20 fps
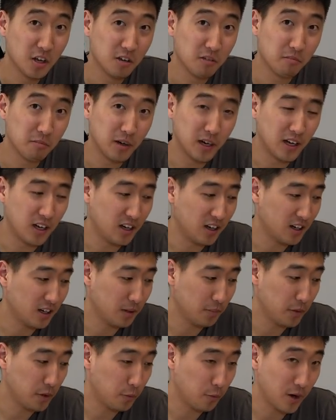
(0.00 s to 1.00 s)
But
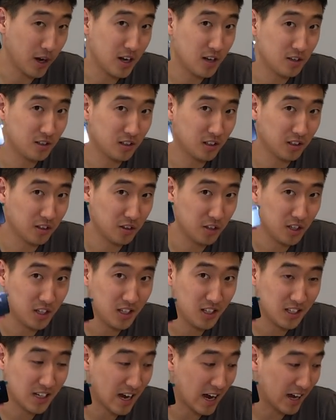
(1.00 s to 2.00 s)
um, the range on
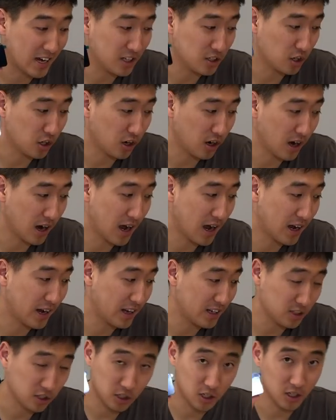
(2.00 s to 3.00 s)
these guys are not
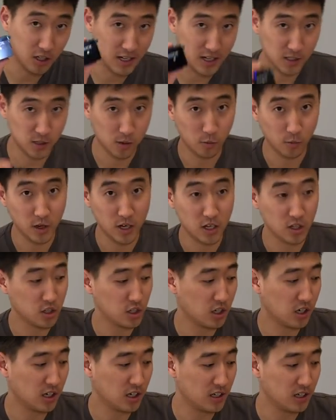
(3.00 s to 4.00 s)
as good as the range
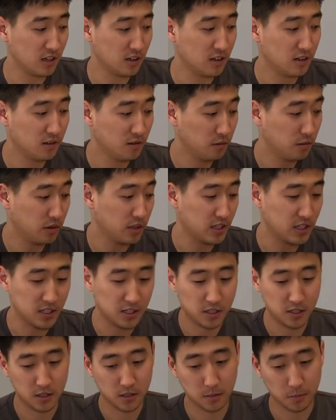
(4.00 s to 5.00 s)
on
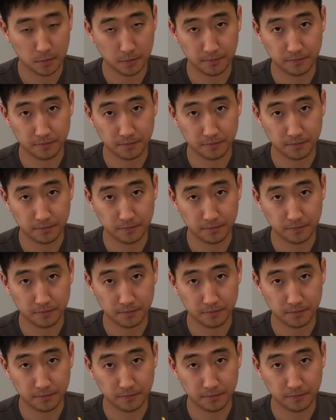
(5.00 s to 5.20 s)
this.